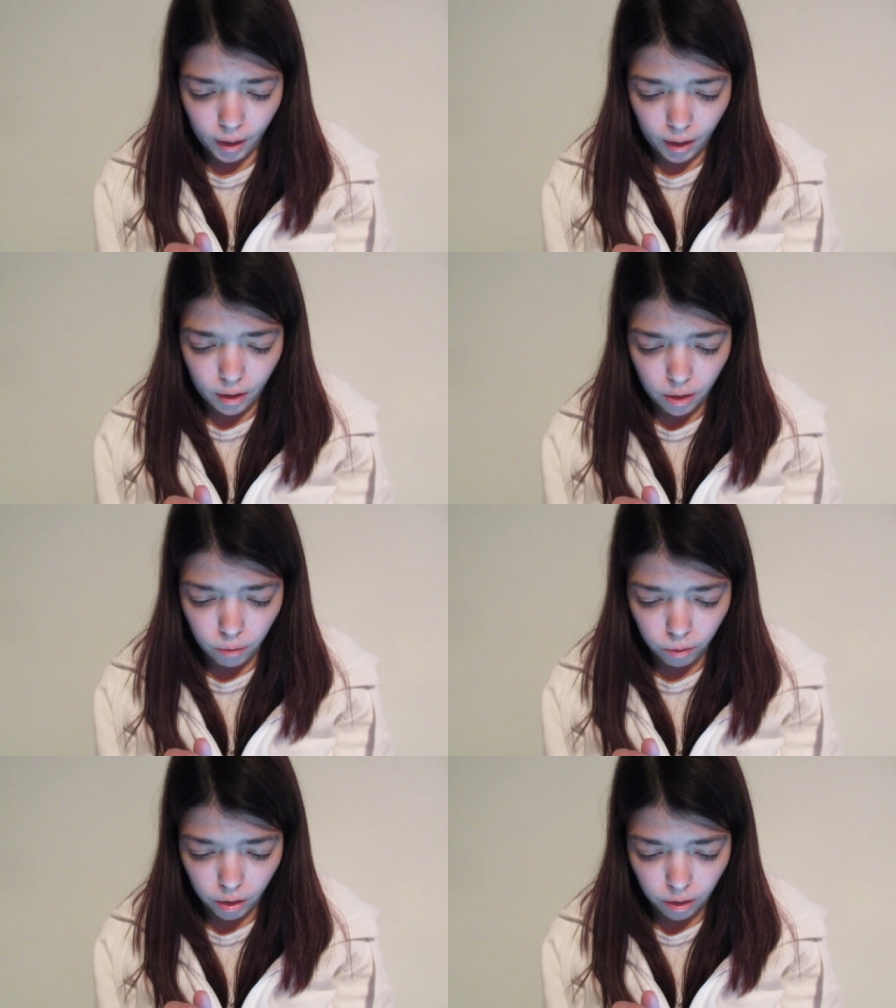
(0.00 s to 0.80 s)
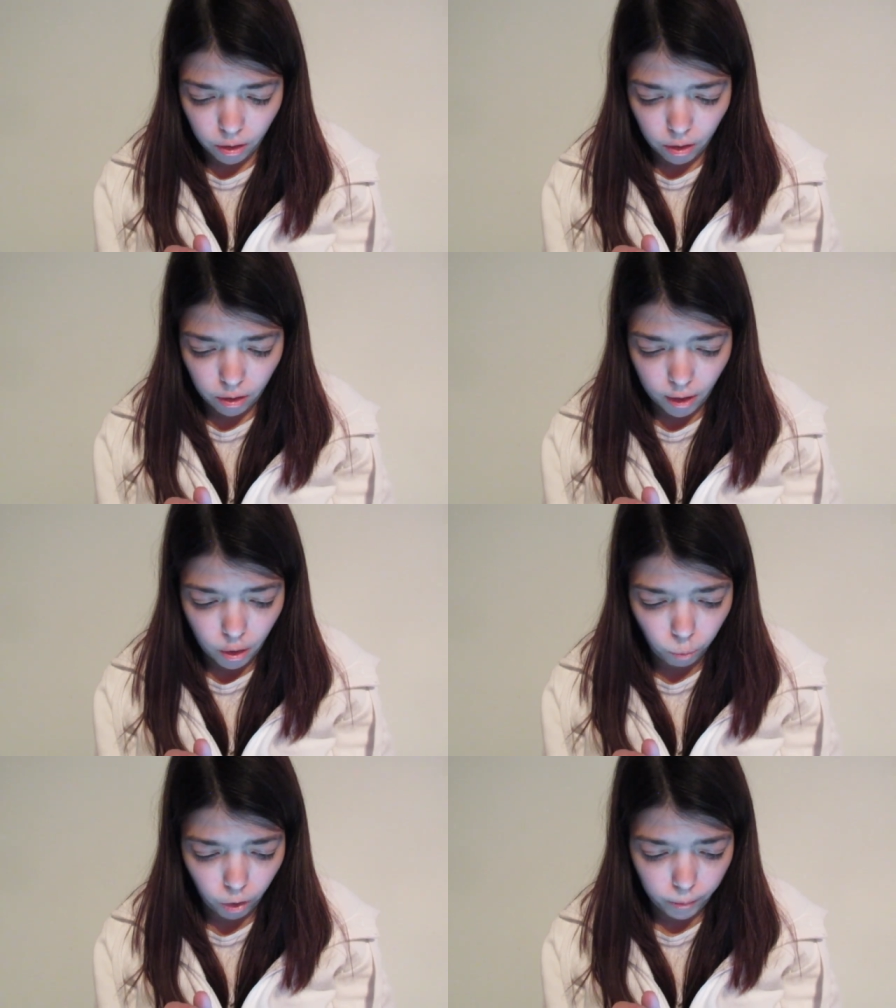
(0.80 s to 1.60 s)
There she learns the
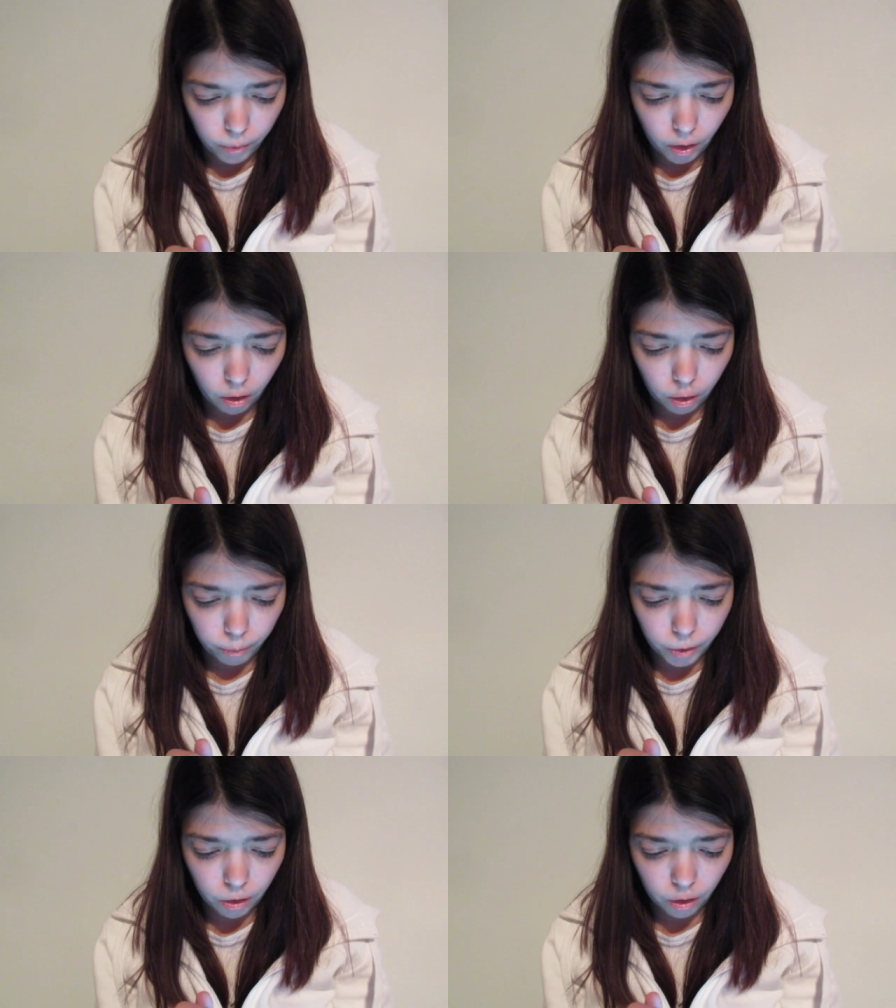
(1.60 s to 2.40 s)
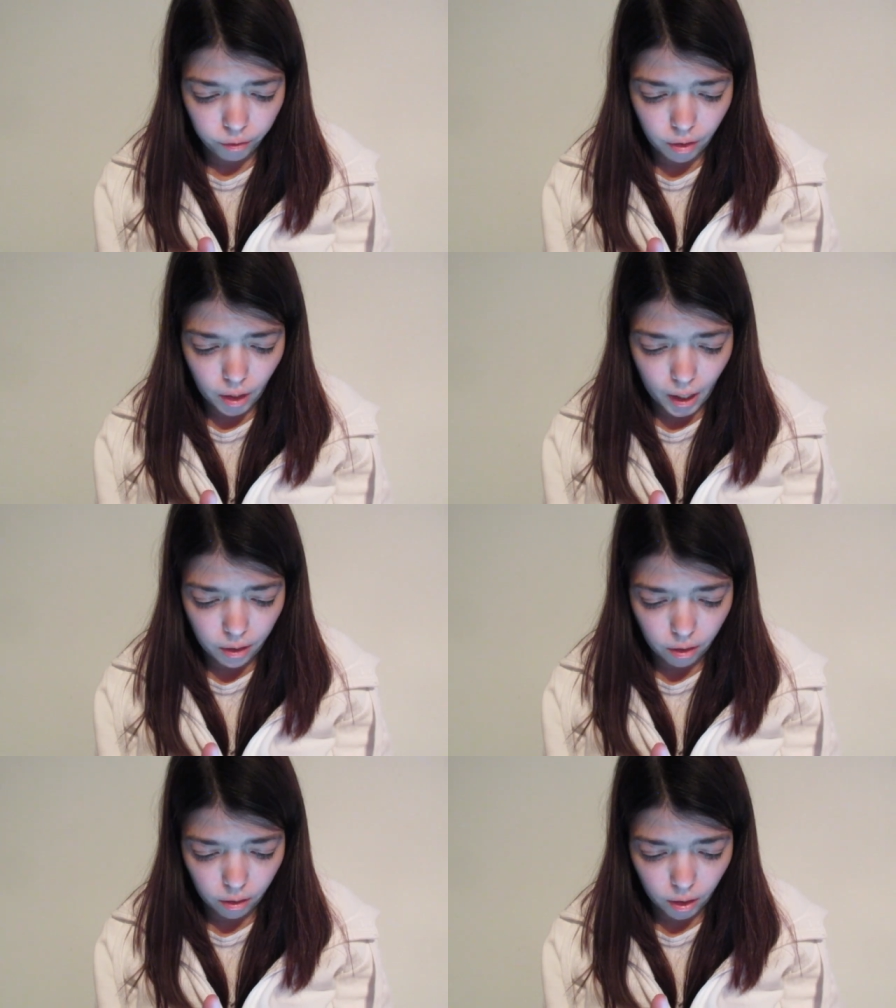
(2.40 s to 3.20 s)
six realms are on the brink of
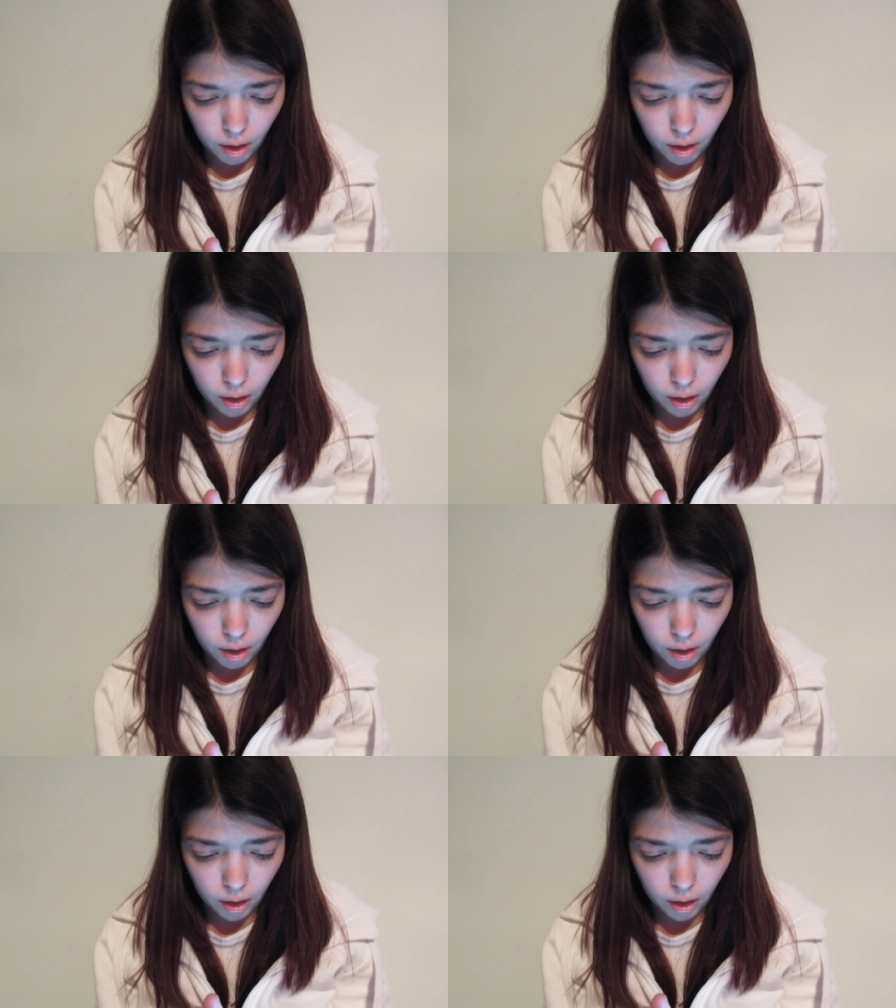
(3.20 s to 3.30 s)
disaster,